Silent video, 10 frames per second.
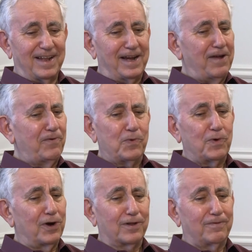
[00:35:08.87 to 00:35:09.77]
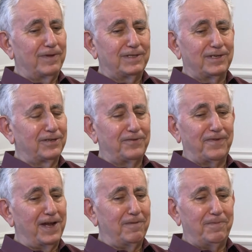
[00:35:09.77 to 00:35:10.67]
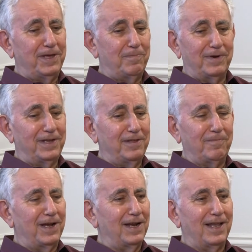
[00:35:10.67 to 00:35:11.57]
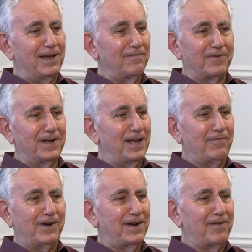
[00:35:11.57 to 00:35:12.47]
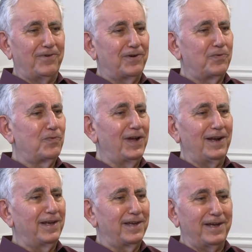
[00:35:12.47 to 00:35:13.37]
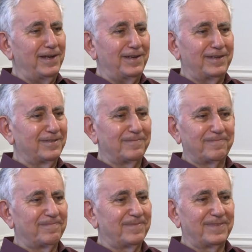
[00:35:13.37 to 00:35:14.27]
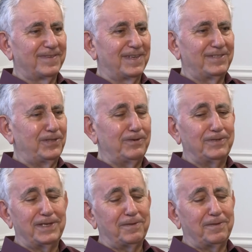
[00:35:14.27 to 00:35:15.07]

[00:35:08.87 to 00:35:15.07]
I never worked with such fine people in my life. I never ever will again as those